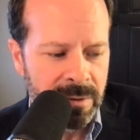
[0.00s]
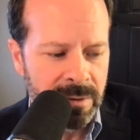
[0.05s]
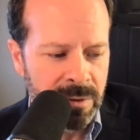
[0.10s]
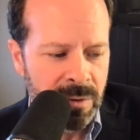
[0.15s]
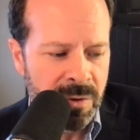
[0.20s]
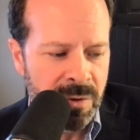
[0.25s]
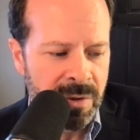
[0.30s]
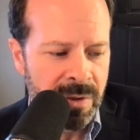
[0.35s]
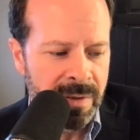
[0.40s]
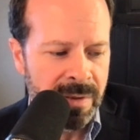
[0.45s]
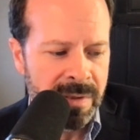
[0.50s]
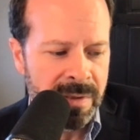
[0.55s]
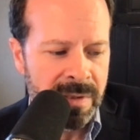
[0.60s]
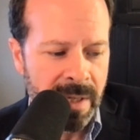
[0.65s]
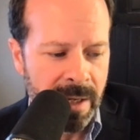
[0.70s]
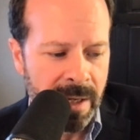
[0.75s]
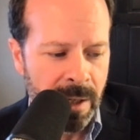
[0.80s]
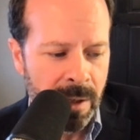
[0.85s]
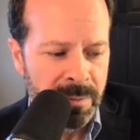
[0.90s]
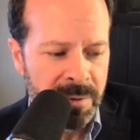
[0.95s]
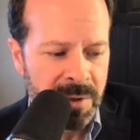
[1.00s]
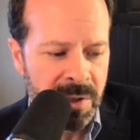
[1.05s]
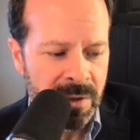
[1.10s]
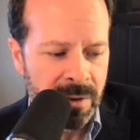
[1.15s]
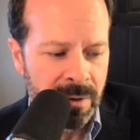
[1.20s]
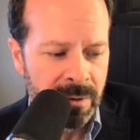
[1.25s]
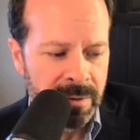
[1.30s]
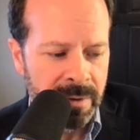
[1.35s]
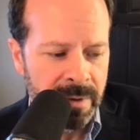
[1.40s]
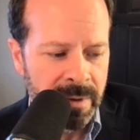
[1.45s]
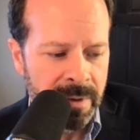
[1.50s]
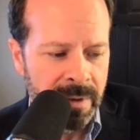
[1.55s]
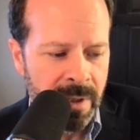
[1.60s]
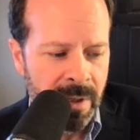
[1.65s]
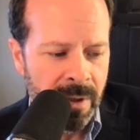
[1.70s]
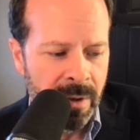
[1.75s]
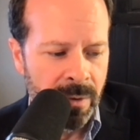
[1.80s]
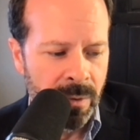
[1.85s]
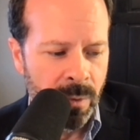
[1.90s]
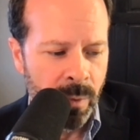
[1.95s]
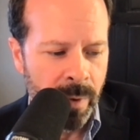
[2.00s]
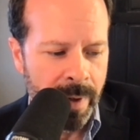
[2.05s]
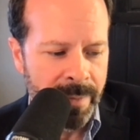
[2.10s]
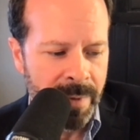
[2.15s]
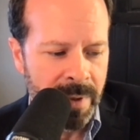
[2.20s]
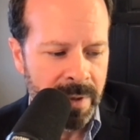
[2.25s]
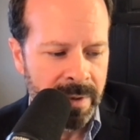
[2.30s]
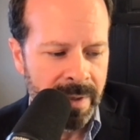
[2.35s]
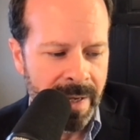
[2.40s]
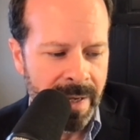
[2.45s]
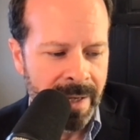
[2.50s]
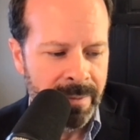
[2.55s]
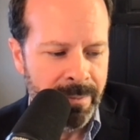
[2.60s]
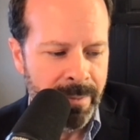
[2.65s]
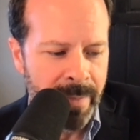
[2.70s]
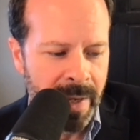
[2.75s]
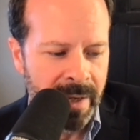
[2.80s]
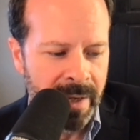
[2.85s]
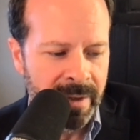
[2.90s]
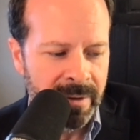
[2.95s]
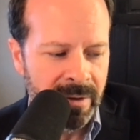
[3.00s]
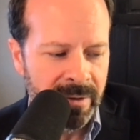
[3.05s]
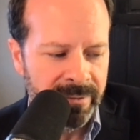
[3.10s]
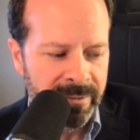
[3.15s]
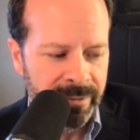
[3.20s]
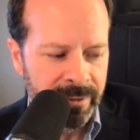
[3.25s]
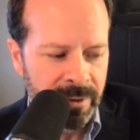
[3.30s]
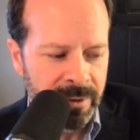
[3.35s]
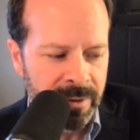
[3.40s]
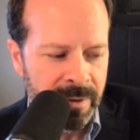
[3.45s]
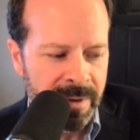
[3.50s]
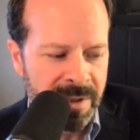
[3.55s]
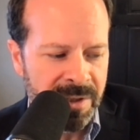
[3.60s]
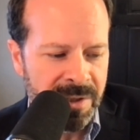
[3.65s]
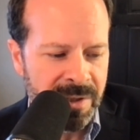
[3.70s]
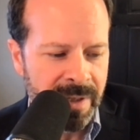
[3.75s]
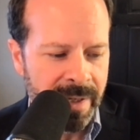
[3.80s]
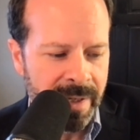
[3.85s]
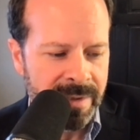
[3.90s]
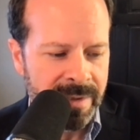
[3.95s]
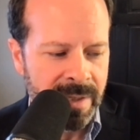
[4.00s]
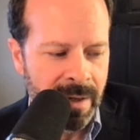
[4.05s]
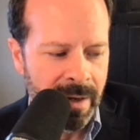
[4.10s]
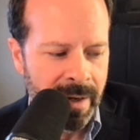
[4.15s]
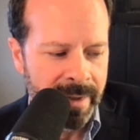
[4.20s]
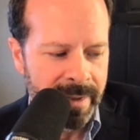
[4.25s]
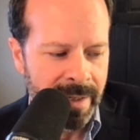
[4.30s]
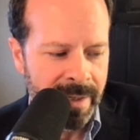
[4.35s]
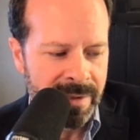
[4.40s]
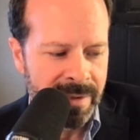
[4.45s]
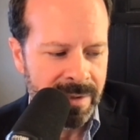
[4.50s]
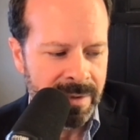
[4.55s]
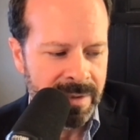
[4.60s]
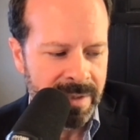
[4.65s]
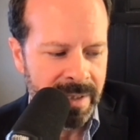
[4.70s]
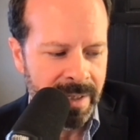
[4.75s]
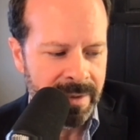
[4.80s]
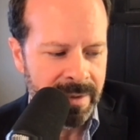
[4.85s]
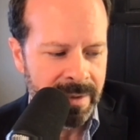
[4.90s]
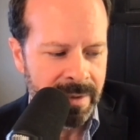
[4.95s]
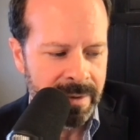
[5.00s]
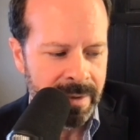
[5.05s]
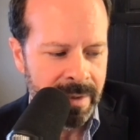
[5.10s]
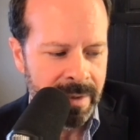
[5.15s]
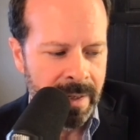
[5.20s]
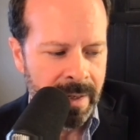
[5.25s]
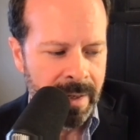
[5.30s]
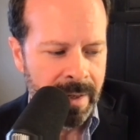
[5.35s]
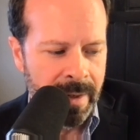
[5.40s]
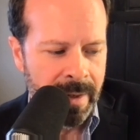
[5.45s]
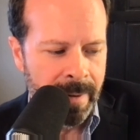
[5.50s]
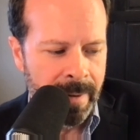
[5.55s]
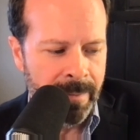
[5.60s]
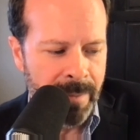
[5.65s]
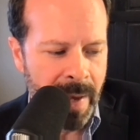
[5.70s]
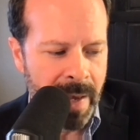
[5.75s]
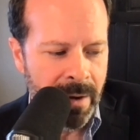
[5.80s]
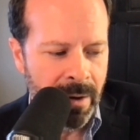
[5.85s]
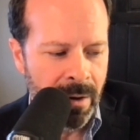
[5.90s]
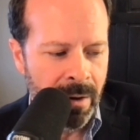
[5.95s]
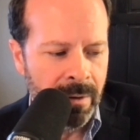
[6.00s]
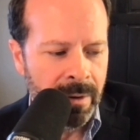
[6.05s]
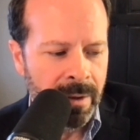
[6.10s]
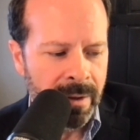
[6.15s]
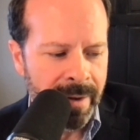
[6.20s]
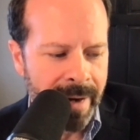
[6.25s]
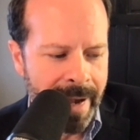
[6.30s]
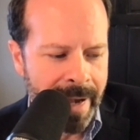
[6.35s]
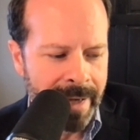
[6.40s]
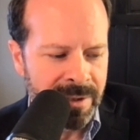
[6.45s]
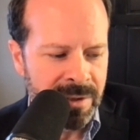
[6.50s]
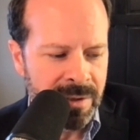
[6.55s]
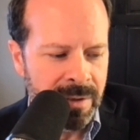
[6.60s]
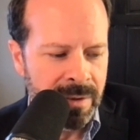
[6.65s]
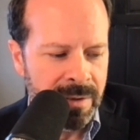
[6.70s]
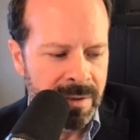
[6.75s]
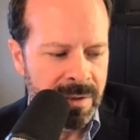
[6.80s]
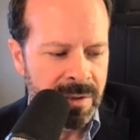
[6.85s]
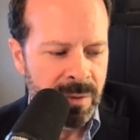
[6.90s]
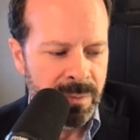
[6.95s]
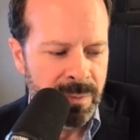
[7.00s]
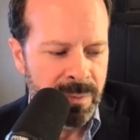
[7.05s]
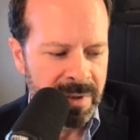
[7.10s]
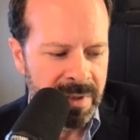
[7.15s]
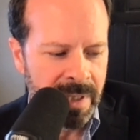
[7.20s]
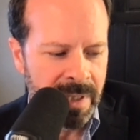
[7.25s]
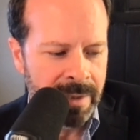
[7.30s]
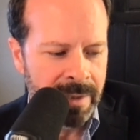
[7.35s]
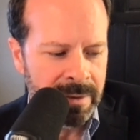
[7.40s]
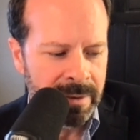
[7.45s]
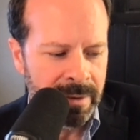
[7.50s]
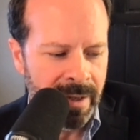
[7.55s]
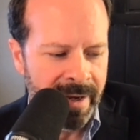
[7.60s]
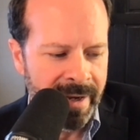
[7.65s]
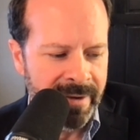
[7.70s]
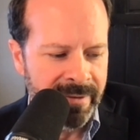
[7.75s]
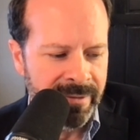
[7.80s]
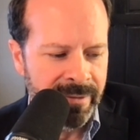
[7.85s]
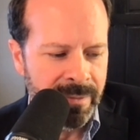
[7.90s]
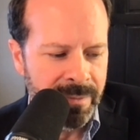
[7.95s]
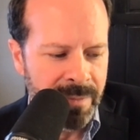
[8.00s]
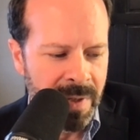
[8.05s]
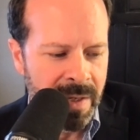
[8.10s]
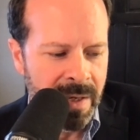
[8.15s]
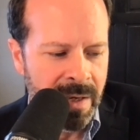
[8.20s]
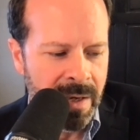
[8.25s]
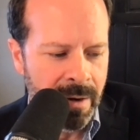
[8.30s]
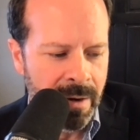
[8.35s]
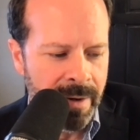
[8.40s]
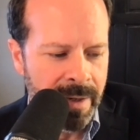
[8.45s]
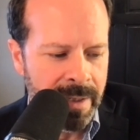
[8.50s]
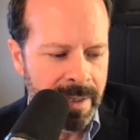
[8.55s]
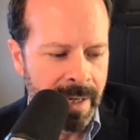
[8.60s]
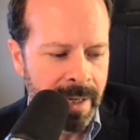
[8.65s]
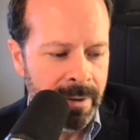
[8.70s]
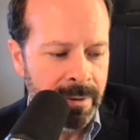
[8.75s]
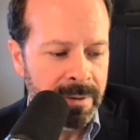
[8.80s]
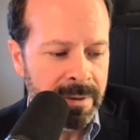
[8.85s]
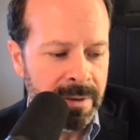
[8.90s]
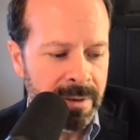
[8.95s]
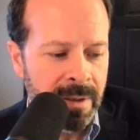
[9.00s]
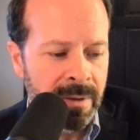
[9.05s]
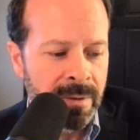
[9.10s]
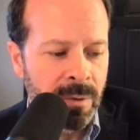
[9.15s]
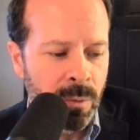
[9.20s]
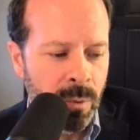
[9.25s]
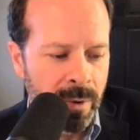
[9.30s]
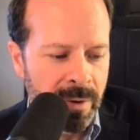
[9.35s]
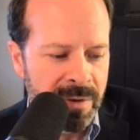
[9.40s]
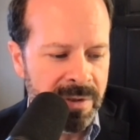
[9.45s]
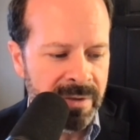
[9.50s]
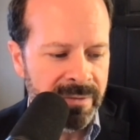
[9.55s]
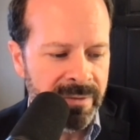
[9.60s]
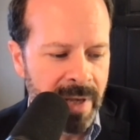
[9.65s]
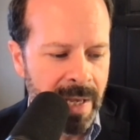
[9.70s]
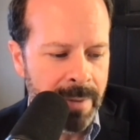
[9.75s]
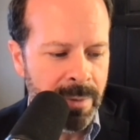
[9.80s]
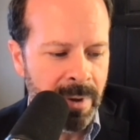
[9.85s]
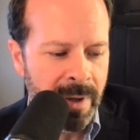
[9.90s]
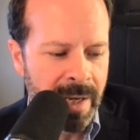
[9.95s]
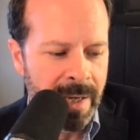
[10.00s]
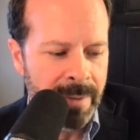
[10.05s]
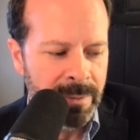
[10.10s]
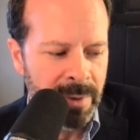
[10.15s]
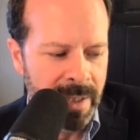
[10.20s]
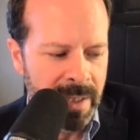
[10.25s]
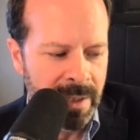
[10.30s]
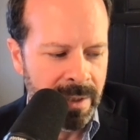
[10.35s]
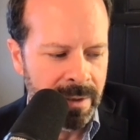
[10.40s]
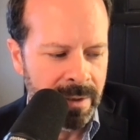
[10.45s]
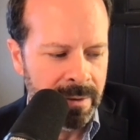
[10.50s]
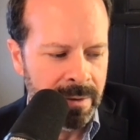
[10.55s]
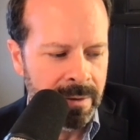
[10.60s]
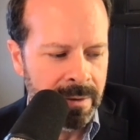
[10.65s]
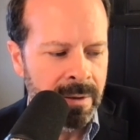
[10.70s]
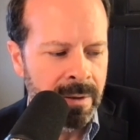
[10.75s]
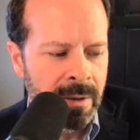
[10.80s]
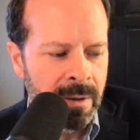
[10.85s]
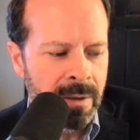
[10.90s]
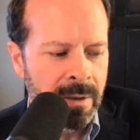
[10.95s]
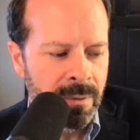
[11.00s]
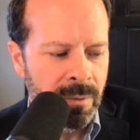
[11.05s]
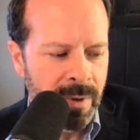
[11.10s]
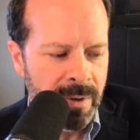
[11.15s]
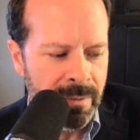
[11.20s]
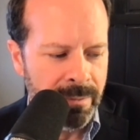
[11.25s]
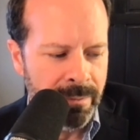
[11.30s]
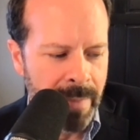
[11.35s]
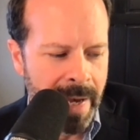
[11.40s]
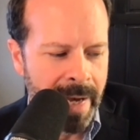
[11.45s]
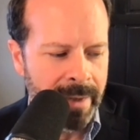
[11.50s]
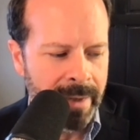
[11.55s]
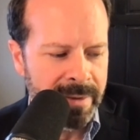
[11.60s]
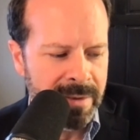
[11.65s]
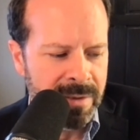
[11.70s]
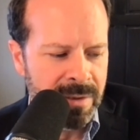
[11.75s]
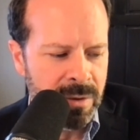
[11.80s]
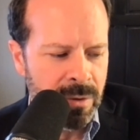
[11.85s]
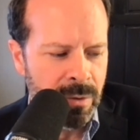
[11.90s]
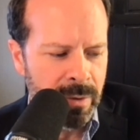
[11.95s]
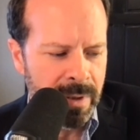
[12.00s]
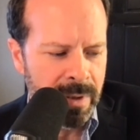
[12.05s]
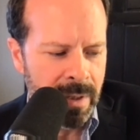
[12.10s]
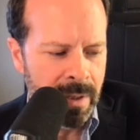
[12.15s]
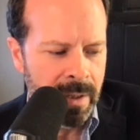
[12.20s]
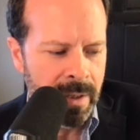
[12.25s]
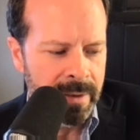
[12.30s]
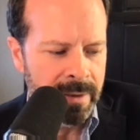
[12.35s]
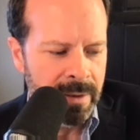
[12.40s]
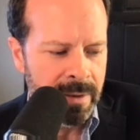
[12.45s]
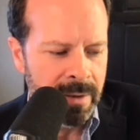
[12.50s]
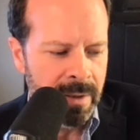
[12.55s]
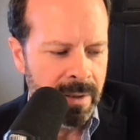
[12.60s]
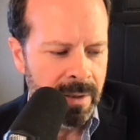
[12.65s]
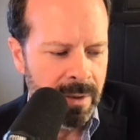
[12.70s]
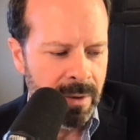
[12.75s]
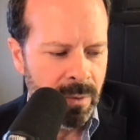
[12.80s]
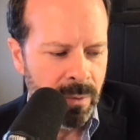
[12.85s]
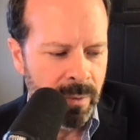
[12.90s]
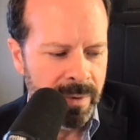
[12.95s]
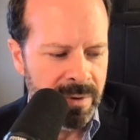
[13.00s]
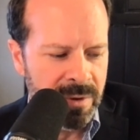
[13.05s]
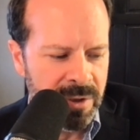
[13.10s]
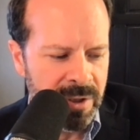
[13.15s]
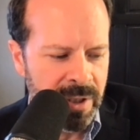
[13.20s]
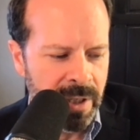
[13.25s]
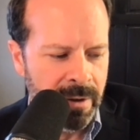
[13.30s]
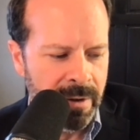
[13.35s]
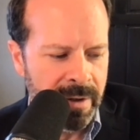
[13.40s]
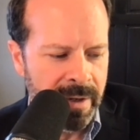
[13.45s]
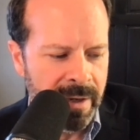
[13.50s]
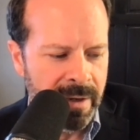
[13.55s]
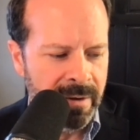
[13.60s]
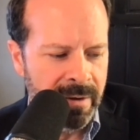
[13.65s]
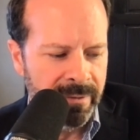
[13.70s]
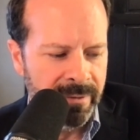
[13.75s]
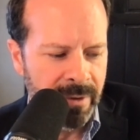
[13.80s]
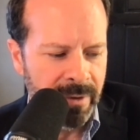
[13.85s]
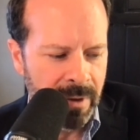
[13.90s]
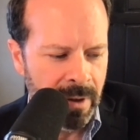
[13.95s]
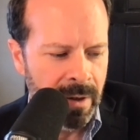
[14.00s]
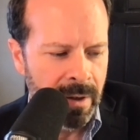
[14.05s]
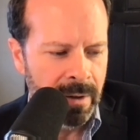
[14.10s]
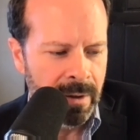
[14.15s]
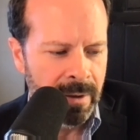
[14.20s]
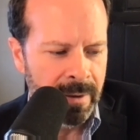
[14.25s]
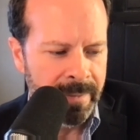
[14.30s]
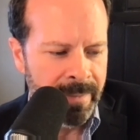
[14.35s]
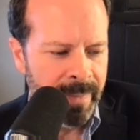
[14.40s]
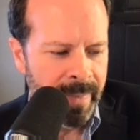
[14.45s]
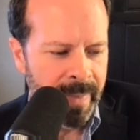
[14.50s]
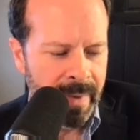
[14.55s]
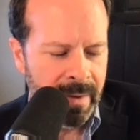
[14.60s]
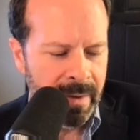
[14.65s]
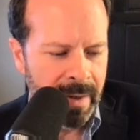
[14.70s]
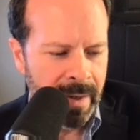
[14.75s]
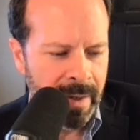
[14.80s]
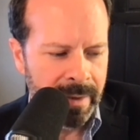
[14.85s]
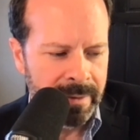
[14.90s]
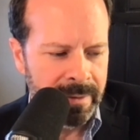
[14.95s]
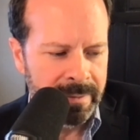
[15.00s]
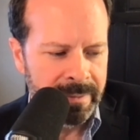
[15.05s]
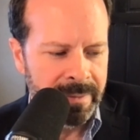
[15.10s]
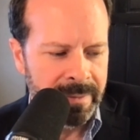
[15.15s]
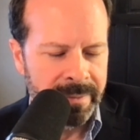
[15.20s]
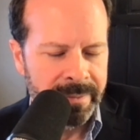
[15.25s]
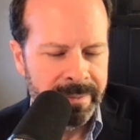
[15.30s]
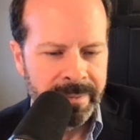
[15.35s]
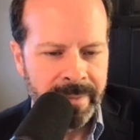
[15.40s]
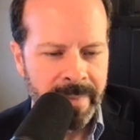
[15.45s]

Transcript: solutions to help children, women, and men flourish as God has intended. May all our actions to protect life be carried out, in the words of Abraham Lincoln, with malice toward none, with charity for all." And